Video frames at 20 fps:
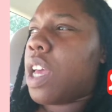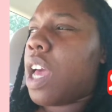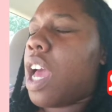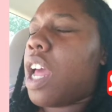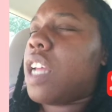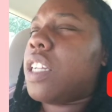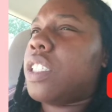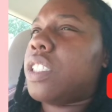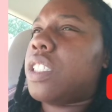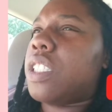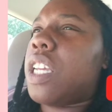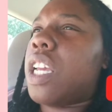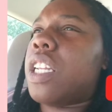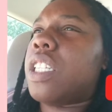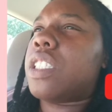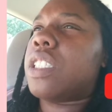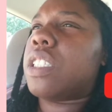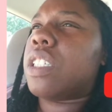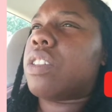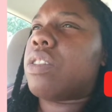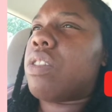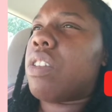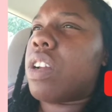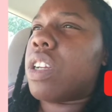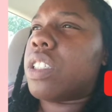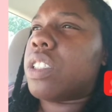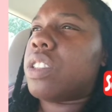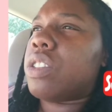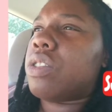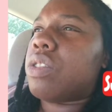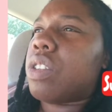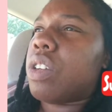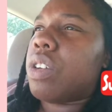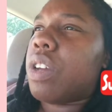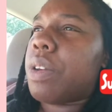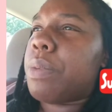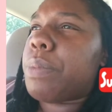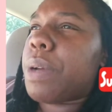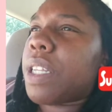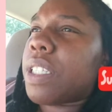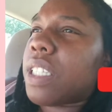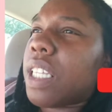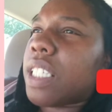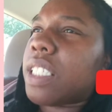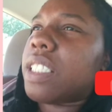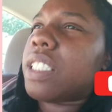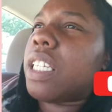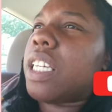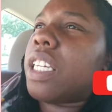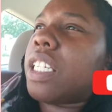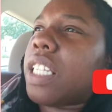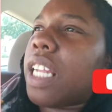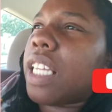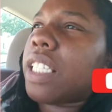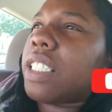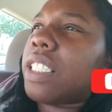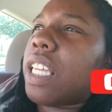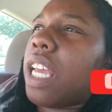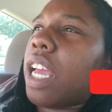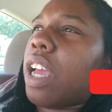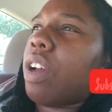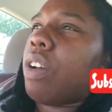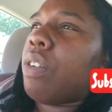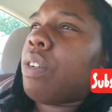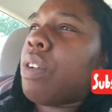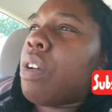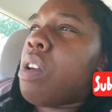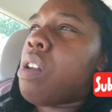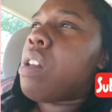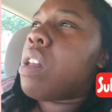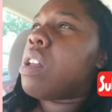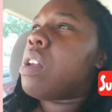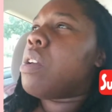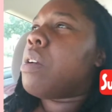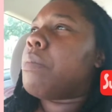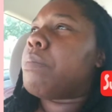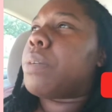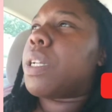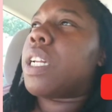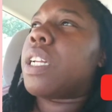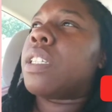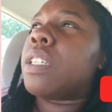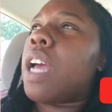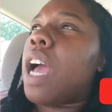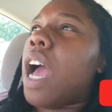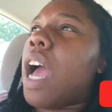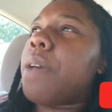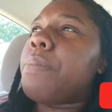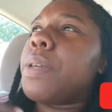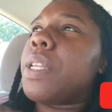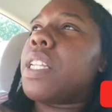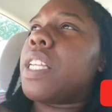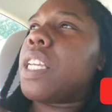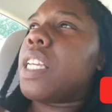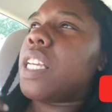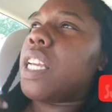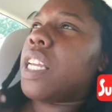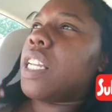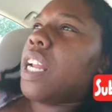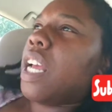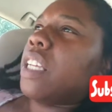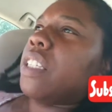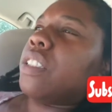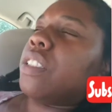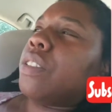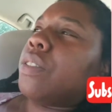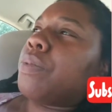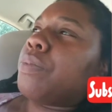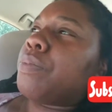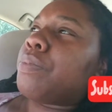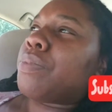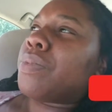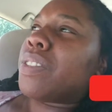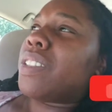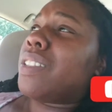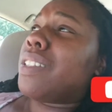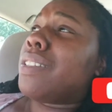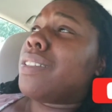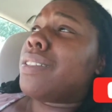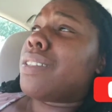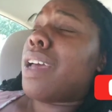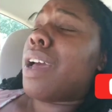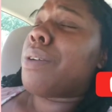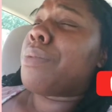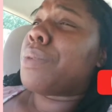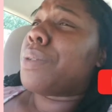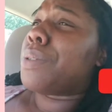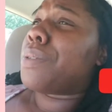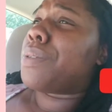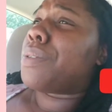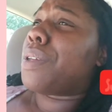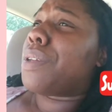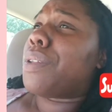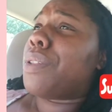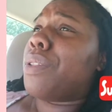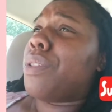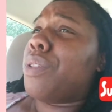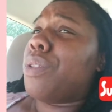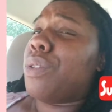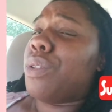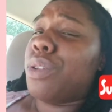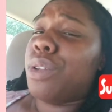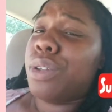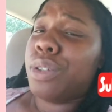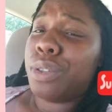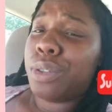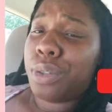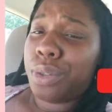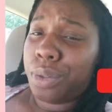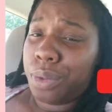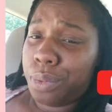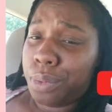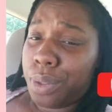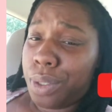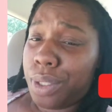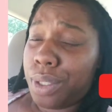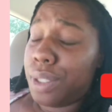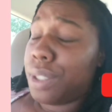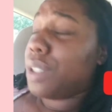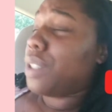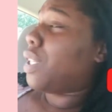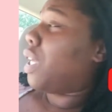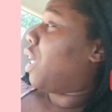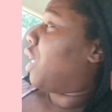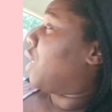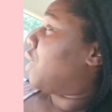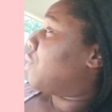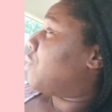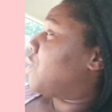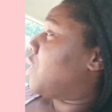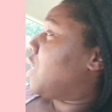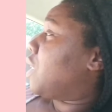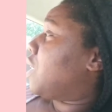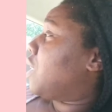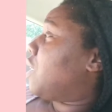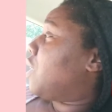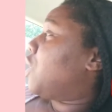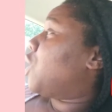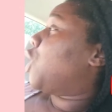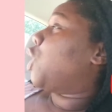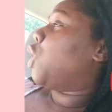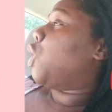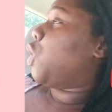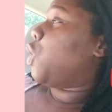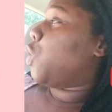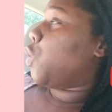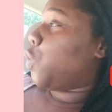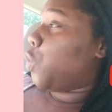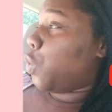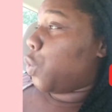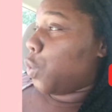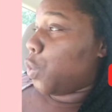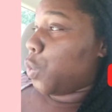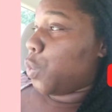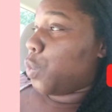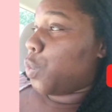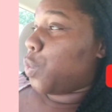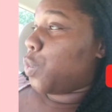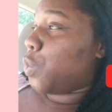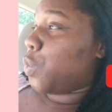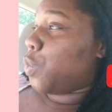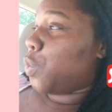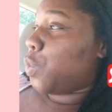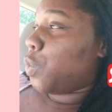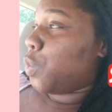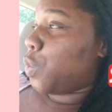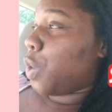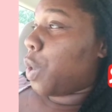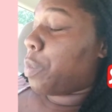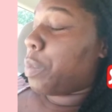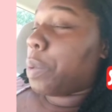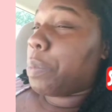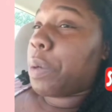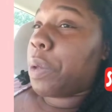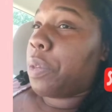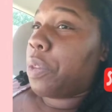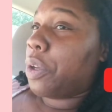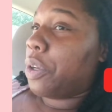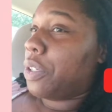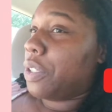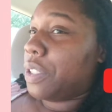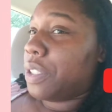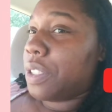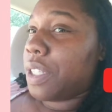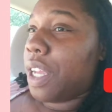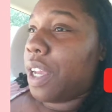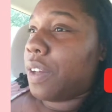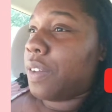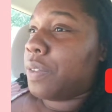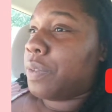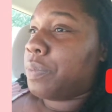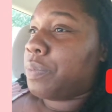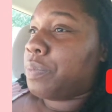I understand it's the crunch, everybody likes to hear that sound. But I've been eating ice since I was little, hun. Like, little. I'm in my 30s now.